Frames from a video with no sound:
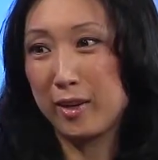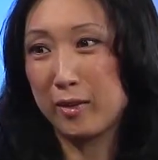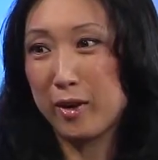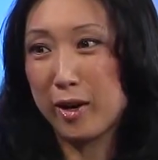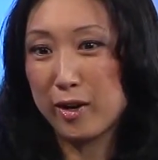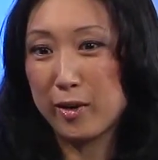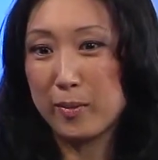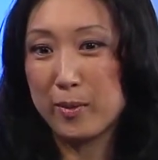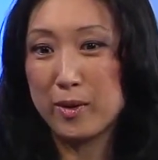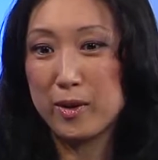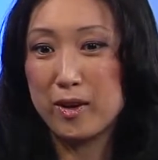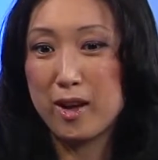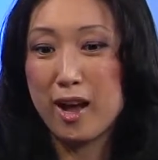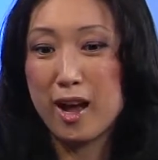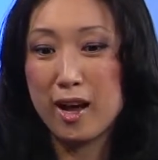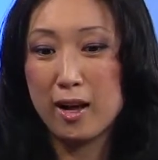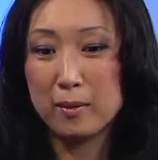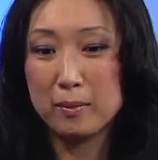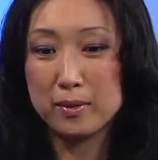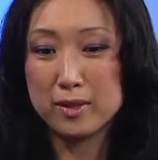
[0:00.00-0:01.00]
incredible.
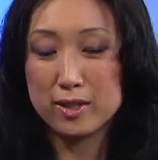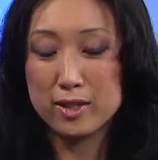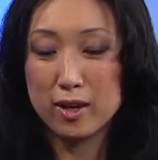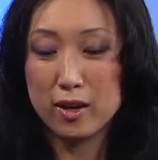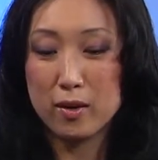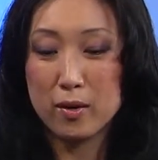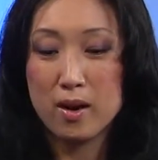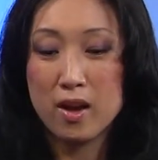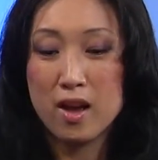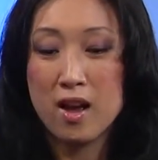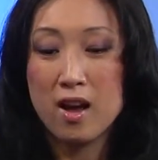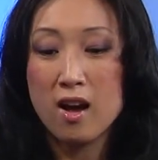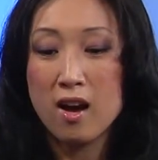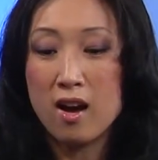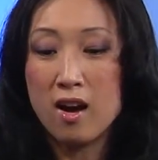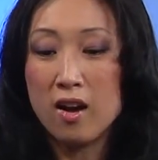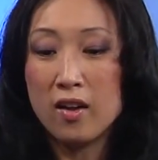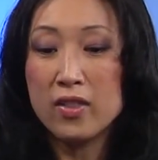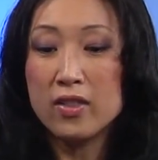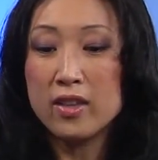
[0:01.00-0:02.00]
So
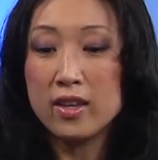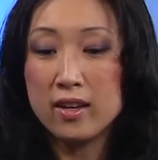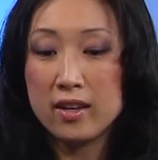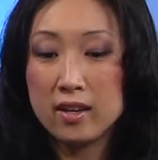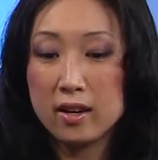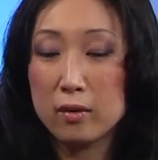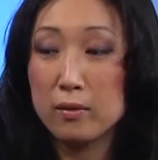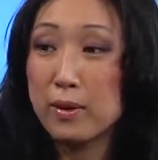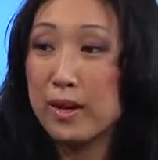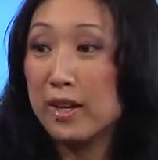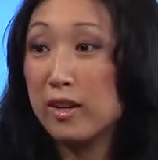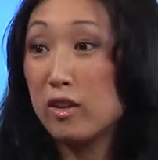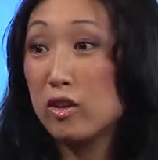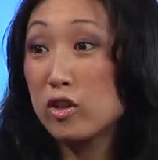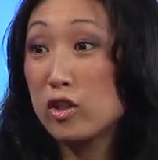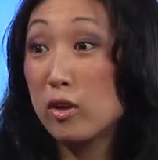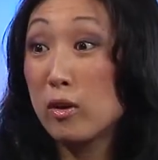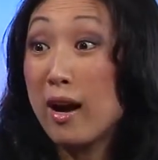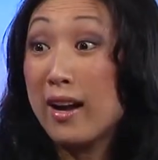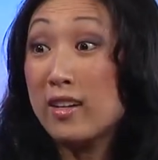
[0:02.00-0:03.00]
on the radio
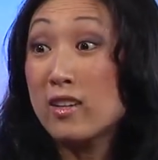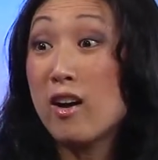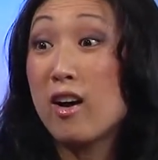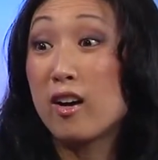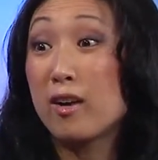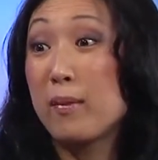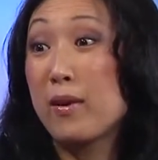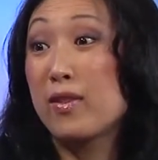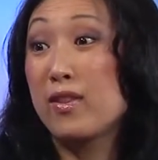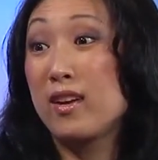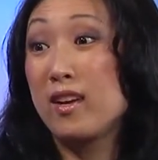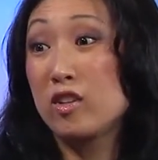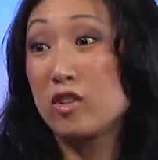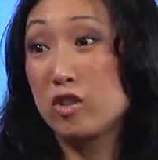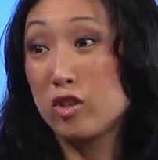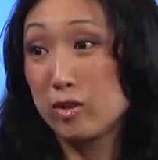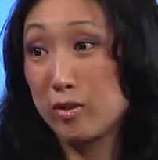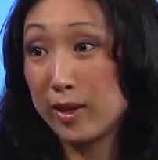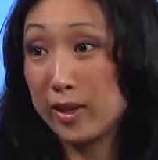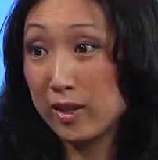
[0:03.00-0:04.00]
show, I talk about the
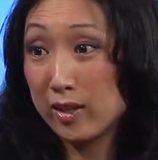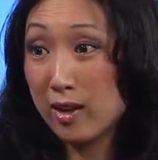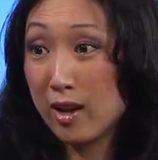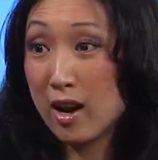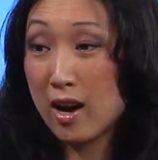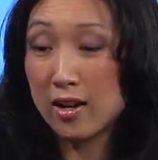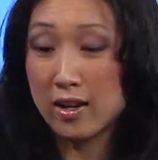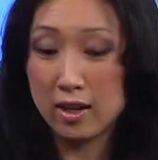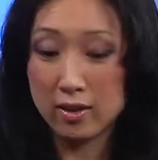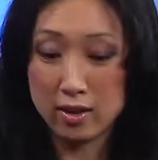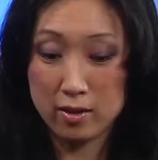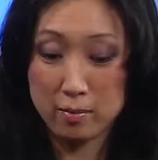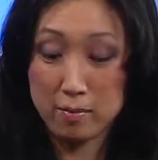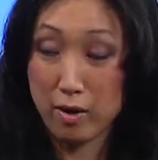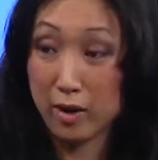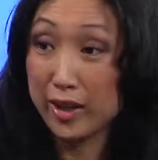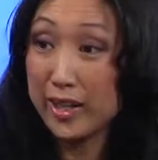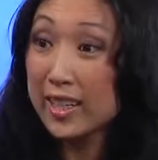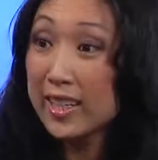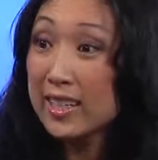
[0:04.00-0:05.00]
interest rate a lot, the
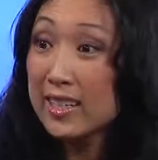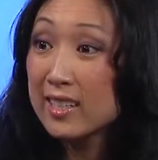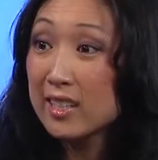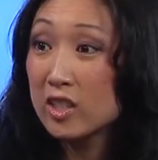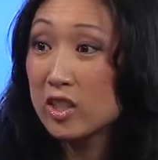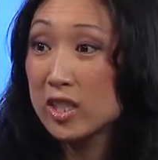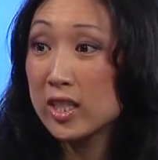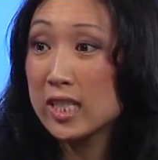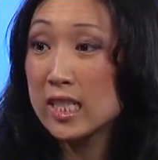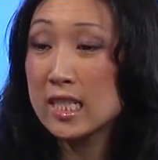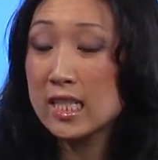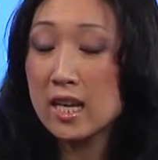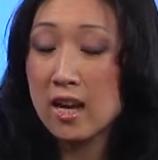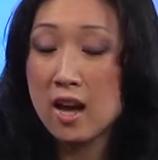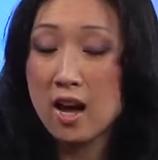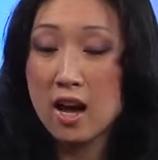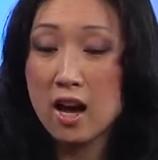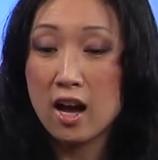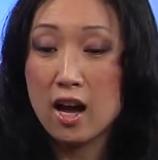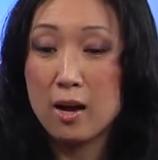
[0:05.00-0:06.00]
market conditions.
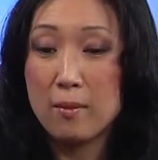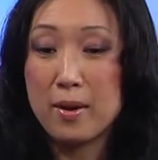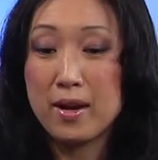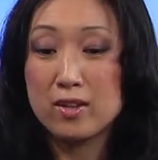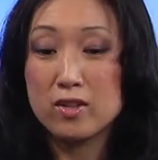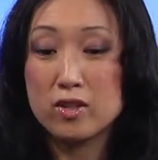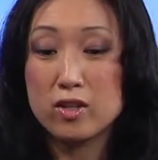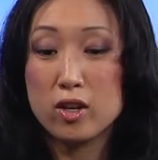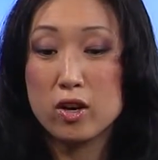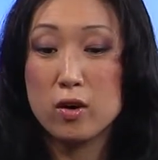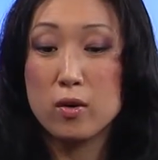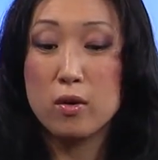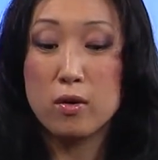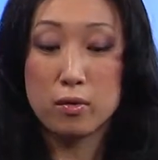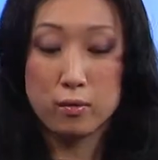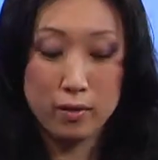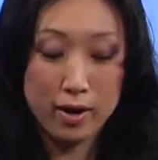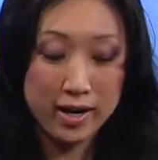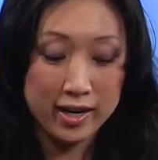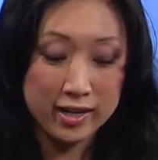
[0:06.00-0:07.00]
And so
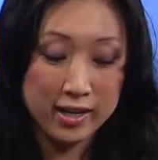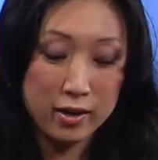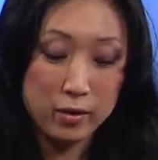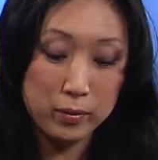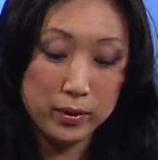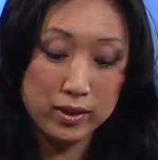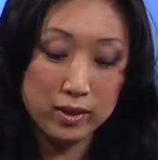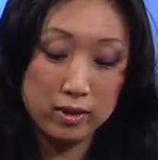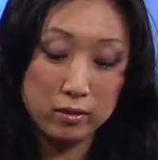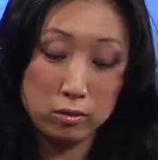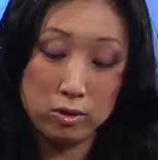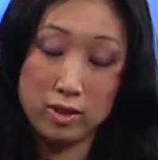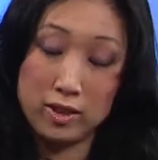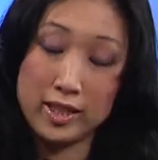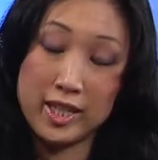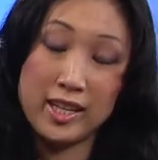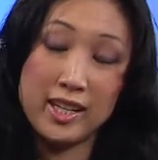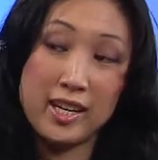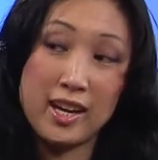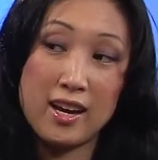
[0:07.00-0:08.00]
right now we're
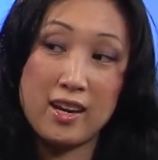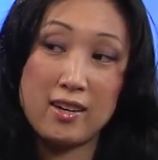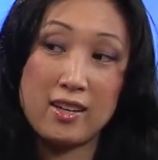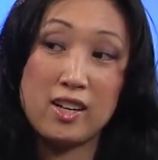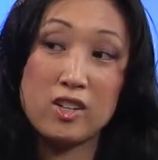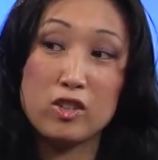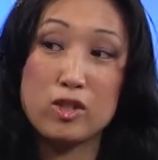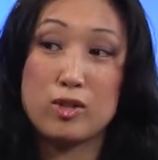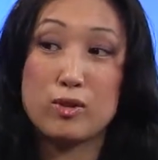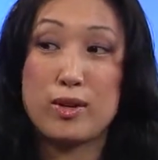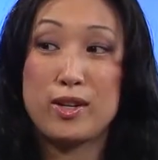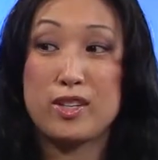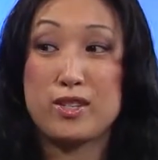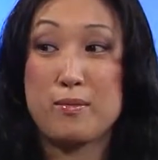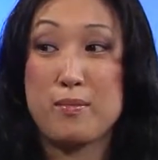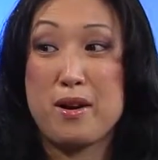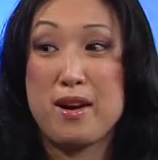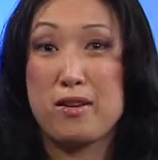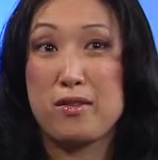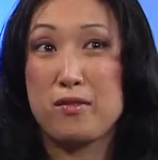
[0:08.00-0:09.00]
looking at interest rates
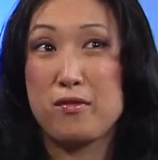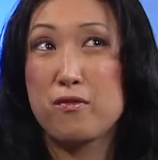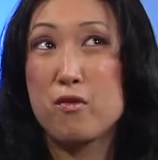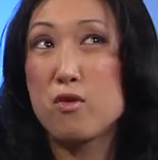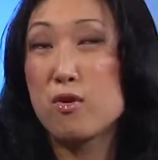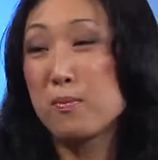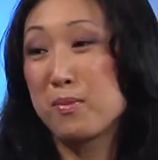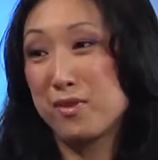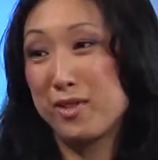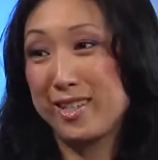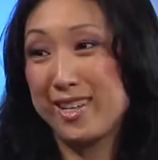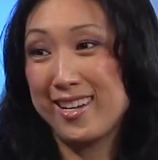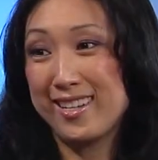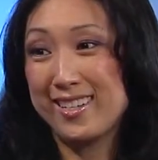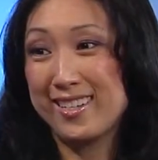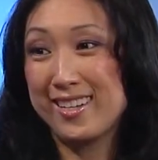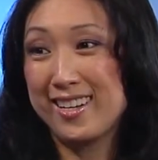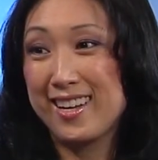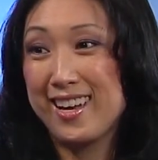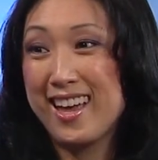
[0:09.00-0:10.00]
about
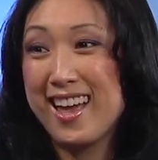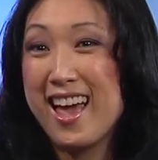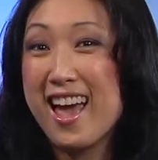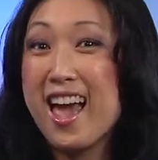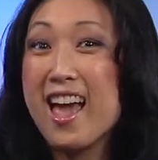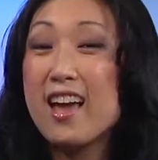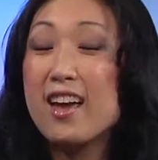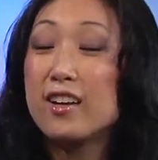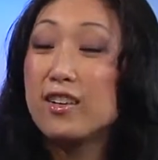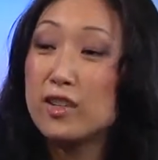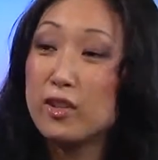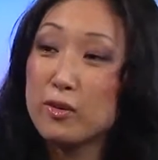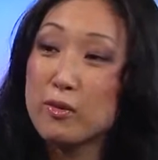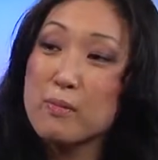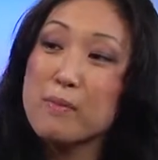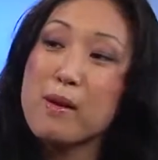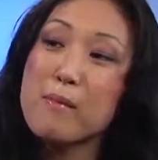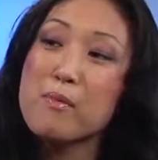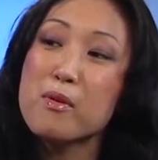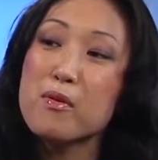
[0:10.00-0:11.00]
4%. Do you
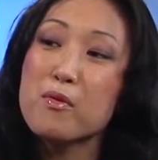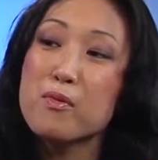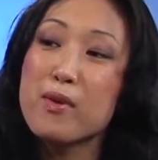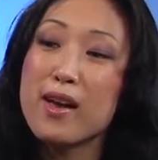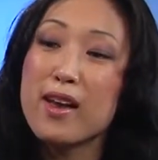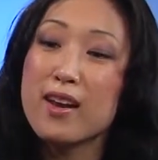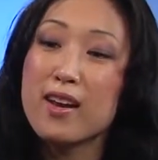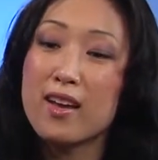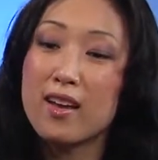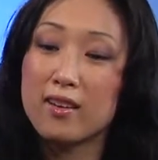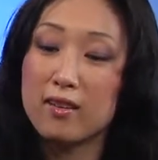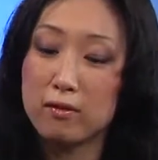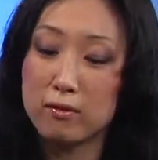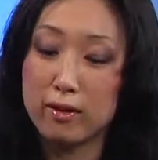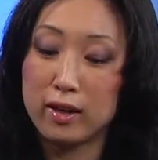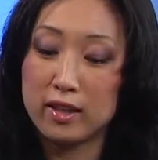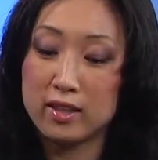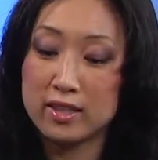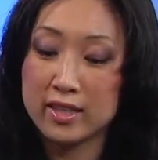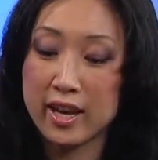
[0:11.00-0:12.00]
remember when
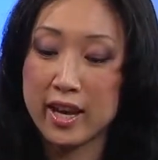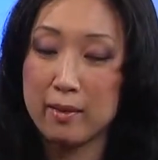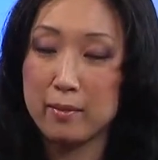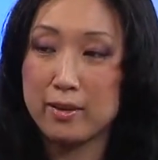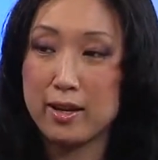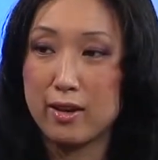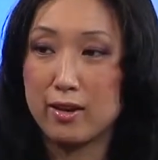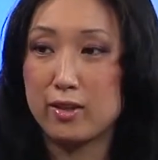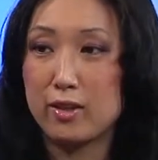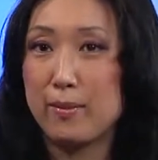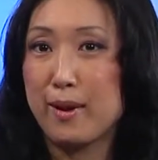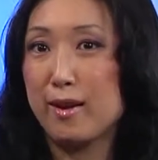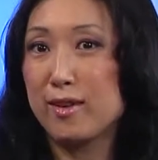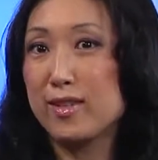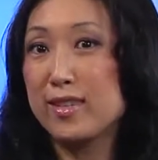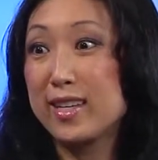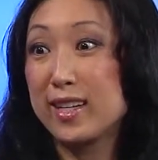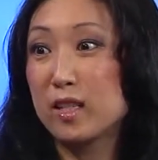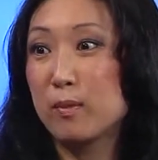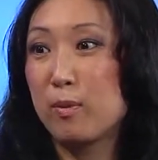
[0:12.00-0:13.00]
rates came down to about
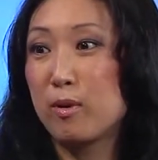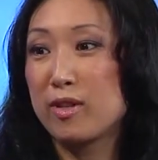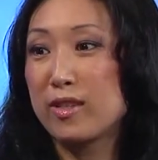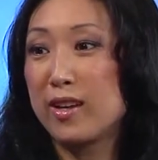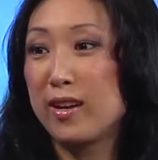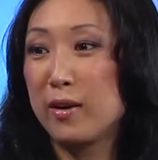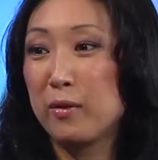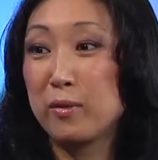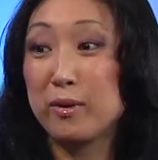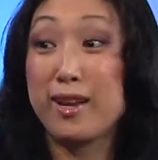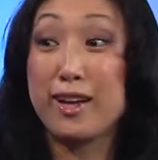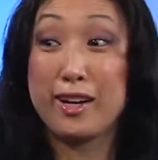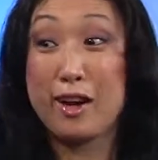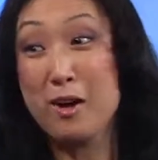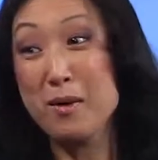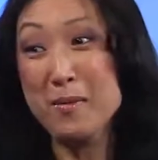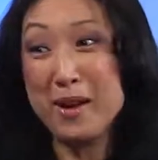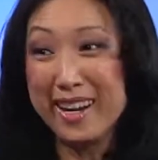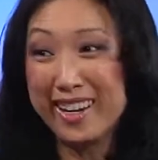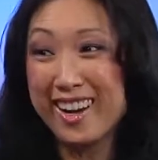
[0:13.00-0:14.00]
6% and we're like,
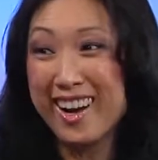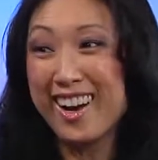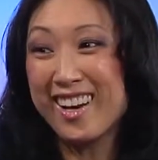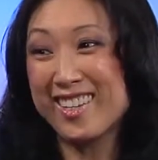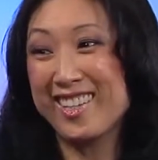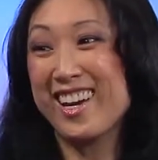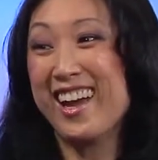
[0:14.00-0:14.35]
oh my gosh,